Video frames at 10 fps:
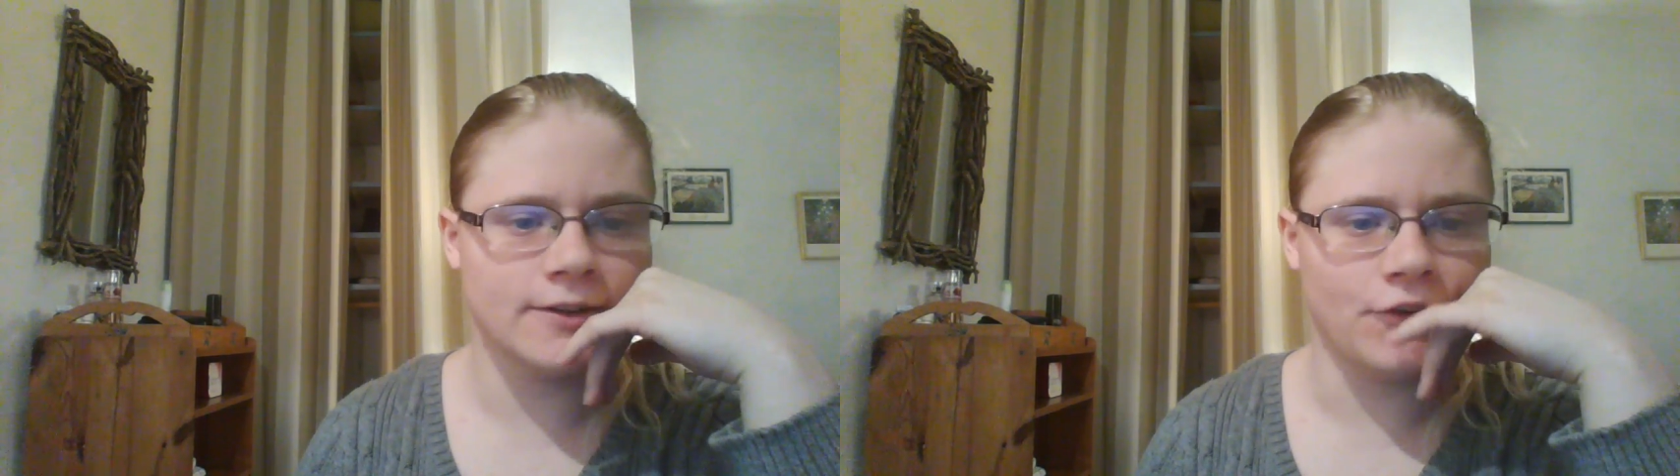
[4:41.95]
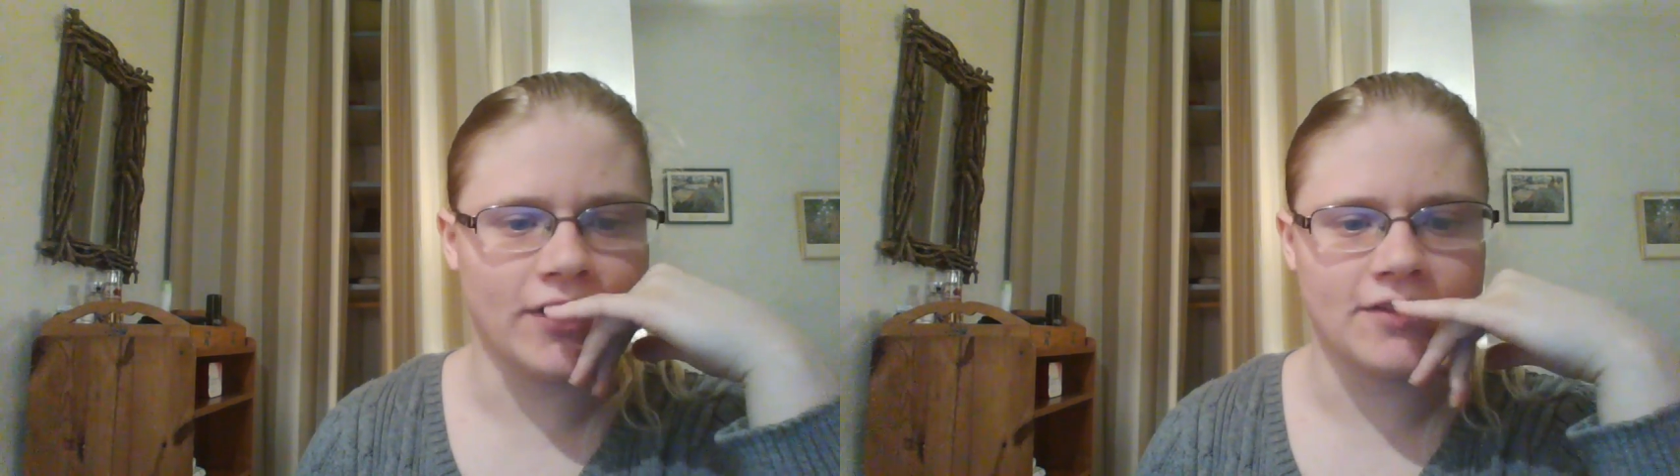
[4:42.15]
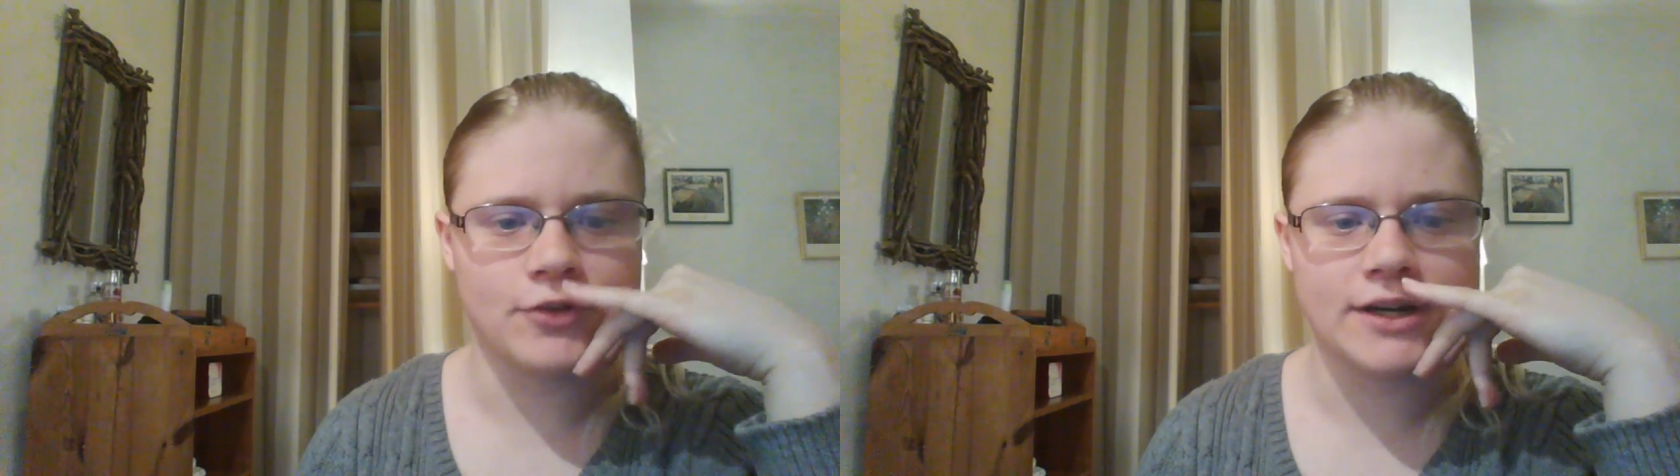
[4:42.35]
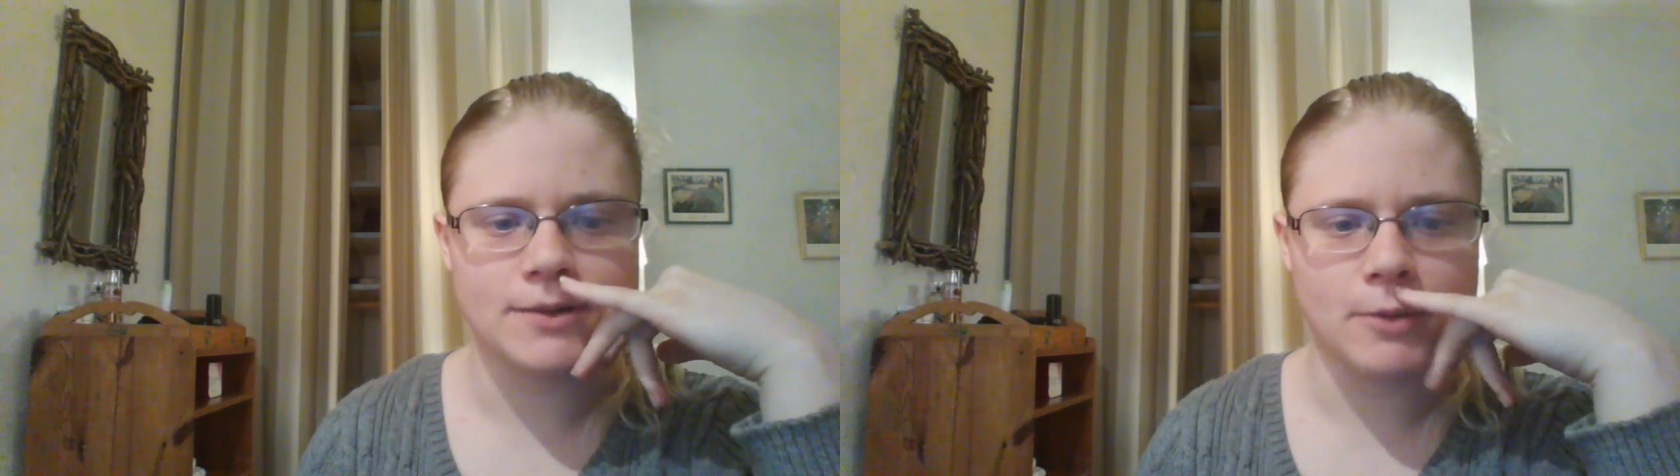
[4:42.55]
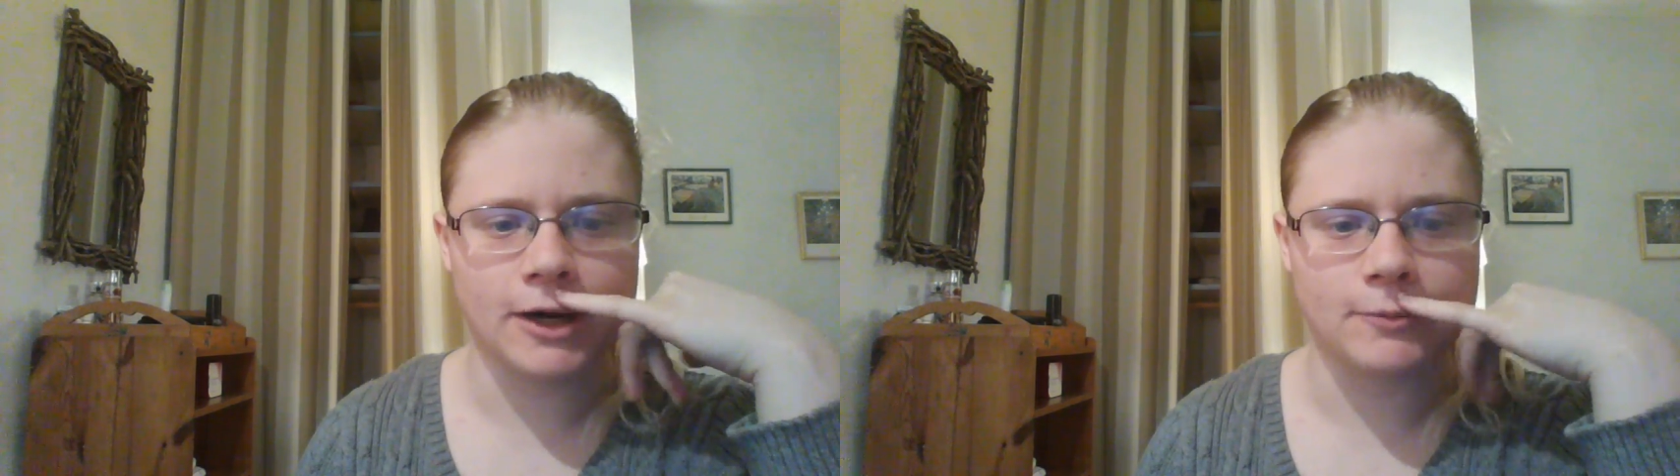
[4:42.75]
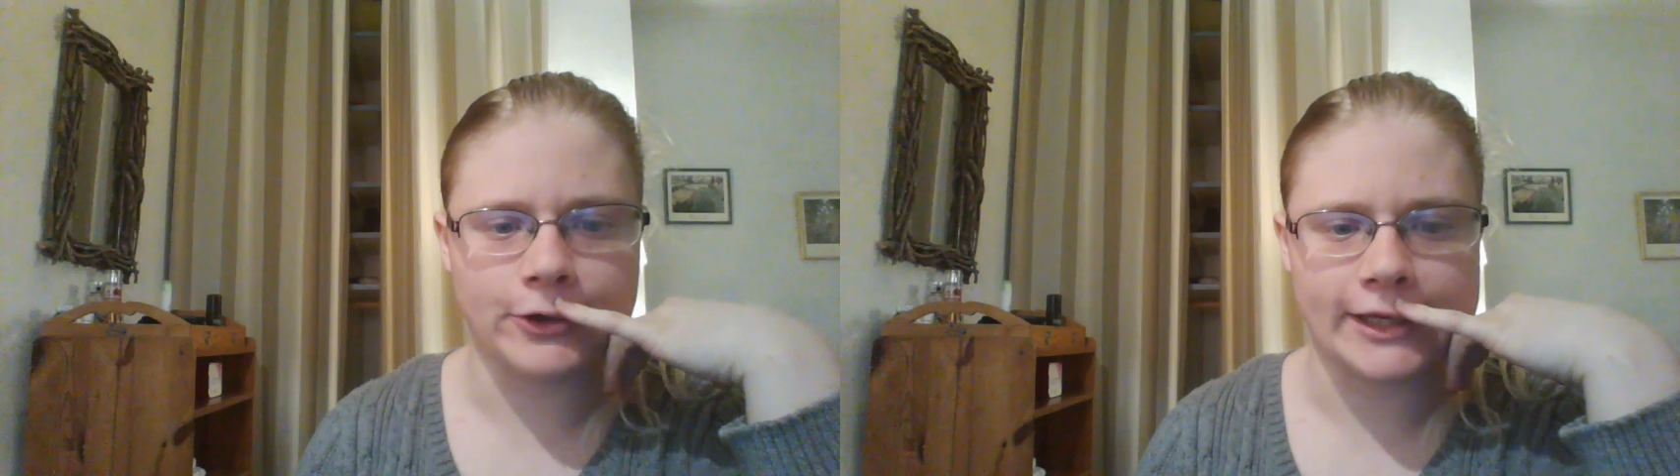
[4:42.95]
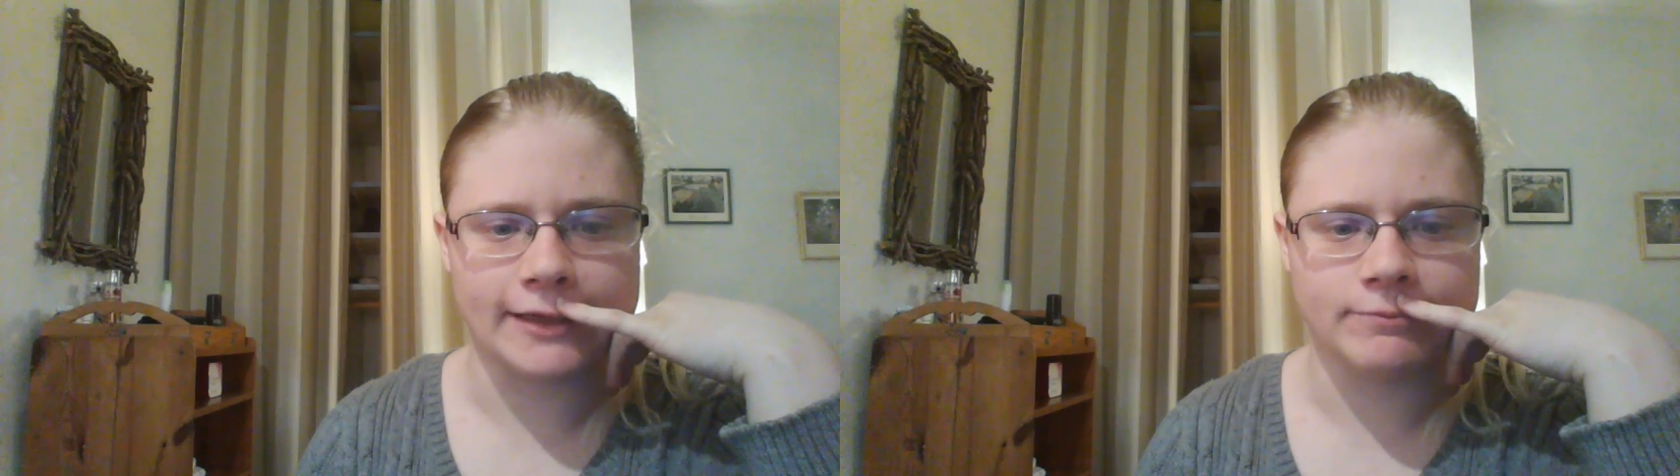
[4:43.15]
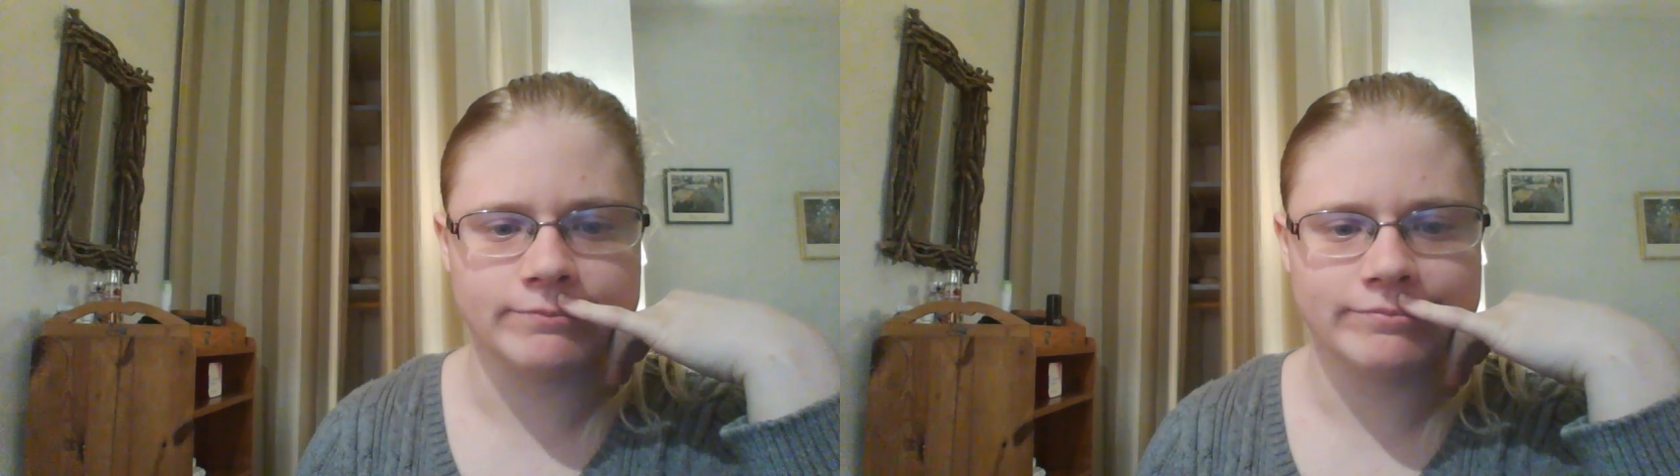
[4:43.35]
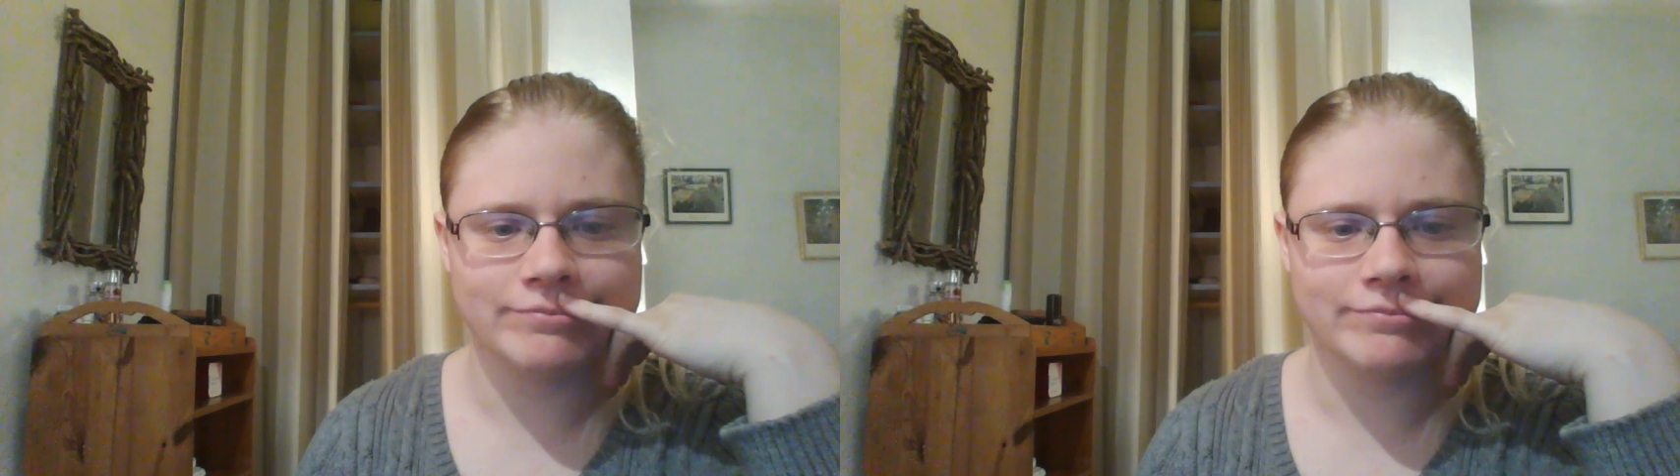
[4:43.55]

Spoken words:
Only have one tomorrow morning,